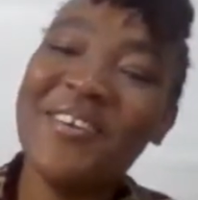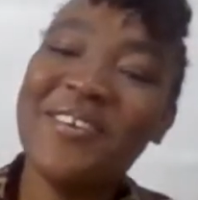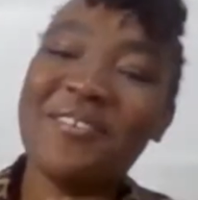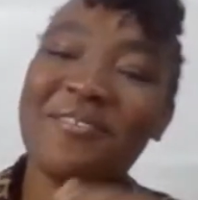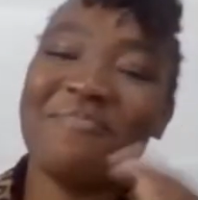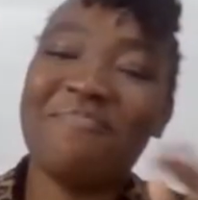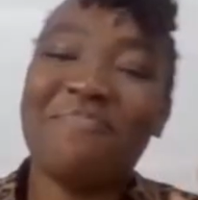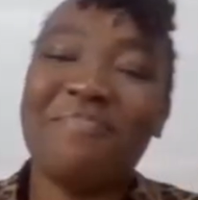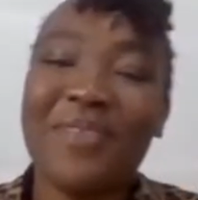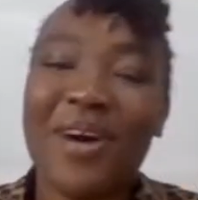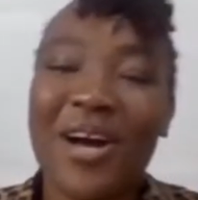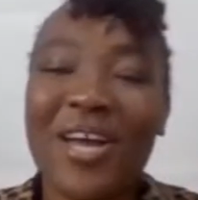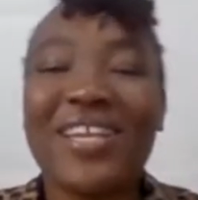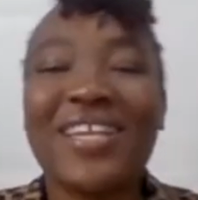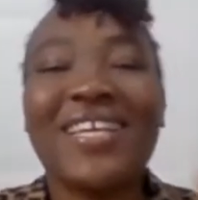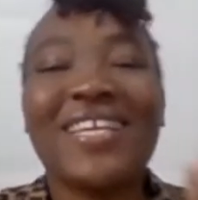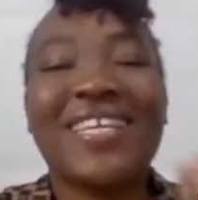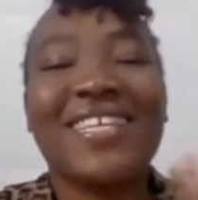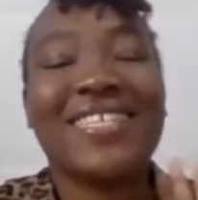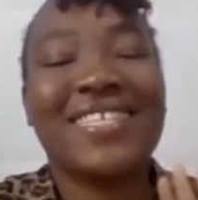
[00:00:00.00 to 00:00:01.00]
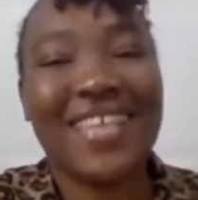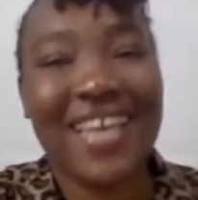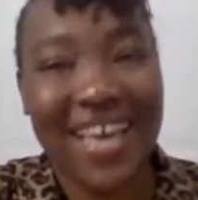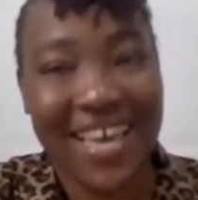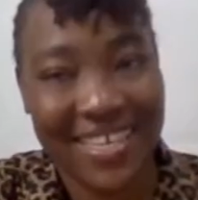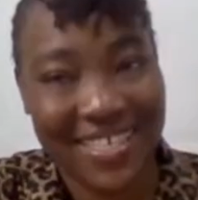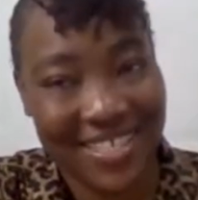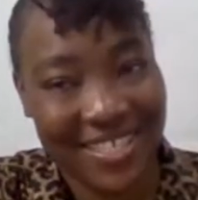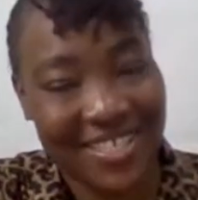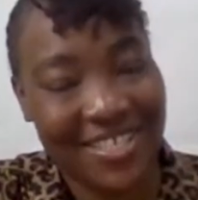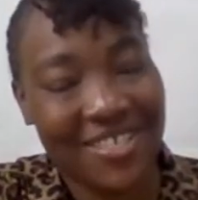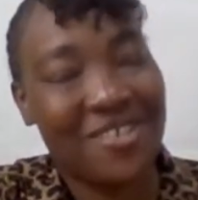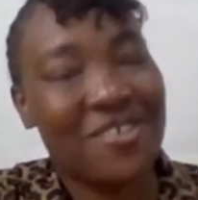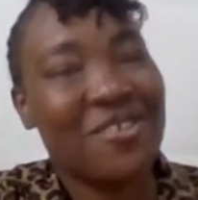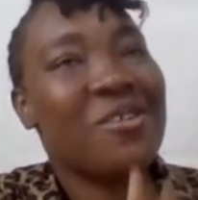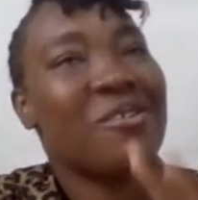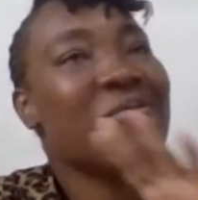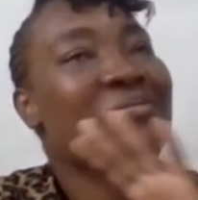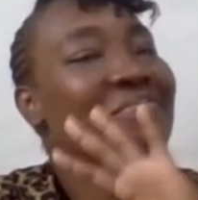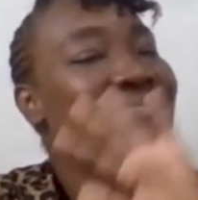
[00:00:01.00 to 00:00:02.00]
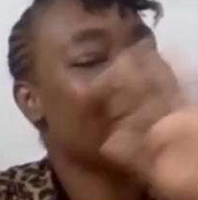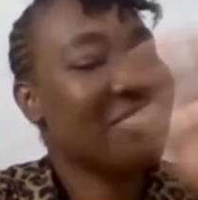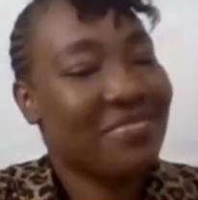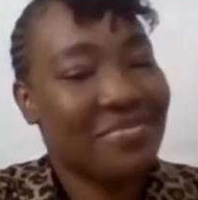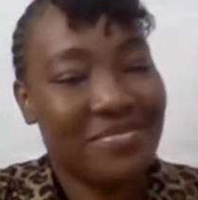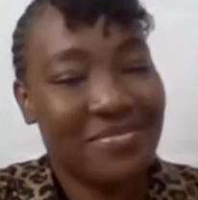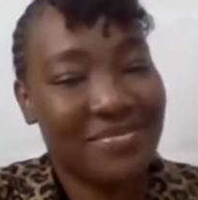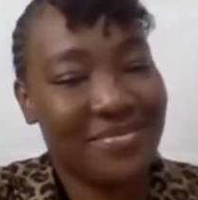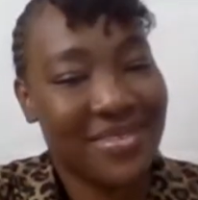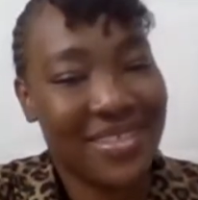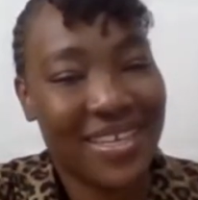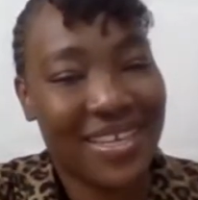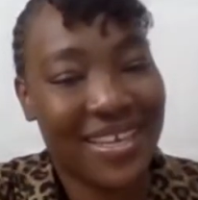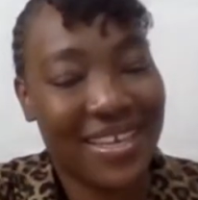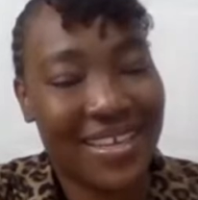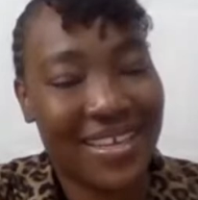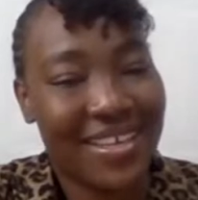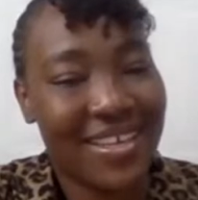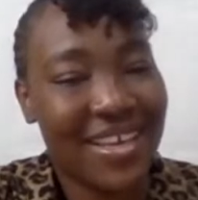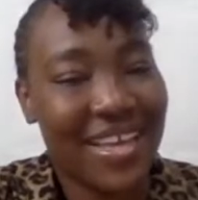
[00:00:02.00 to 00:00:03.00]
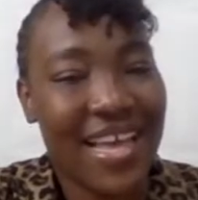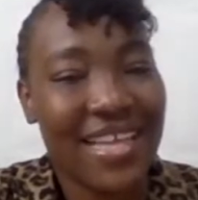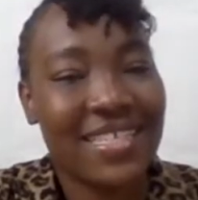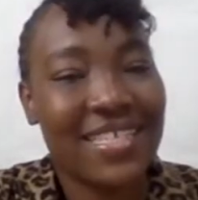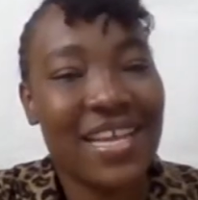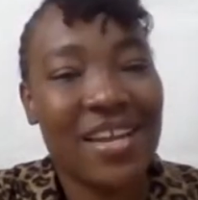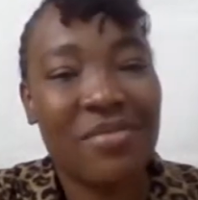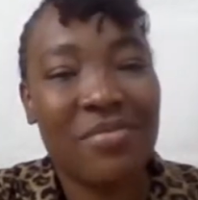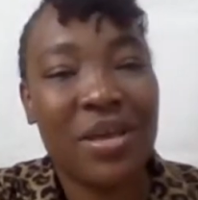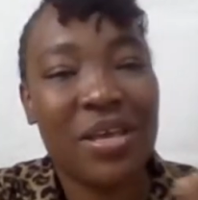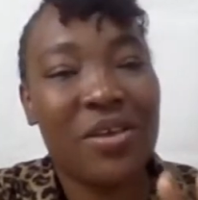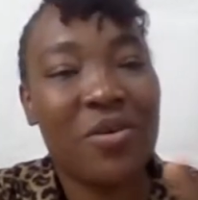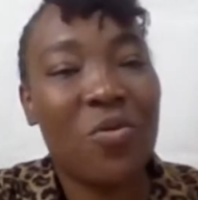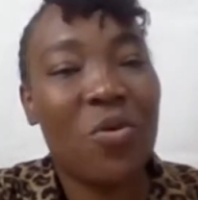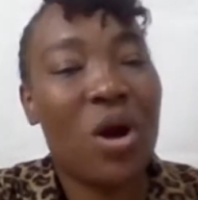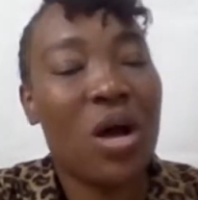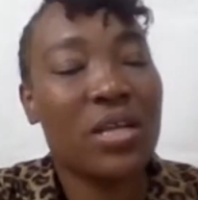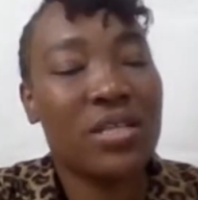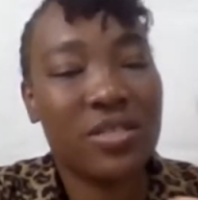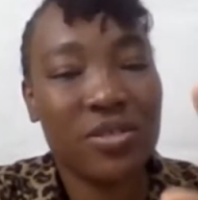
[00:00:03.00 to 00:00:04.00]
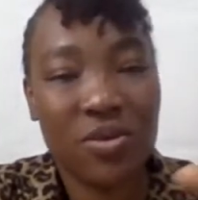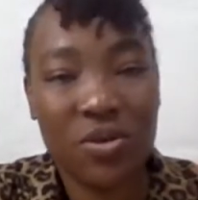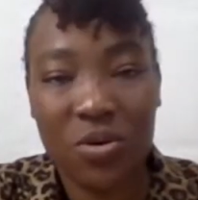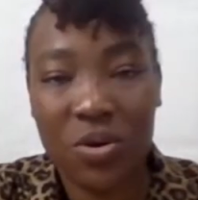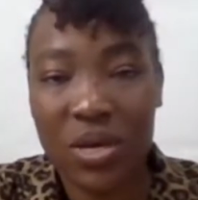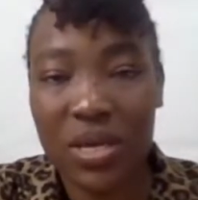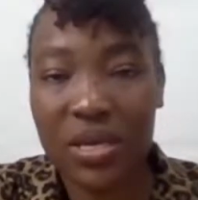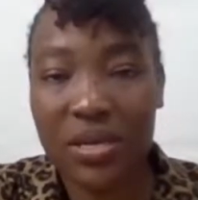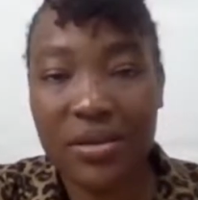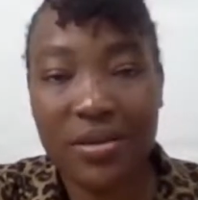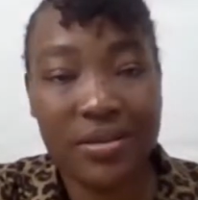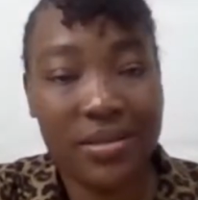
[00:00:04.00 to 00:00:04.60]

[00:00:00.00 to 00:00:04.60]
But yes, you can tell them that you want to go here,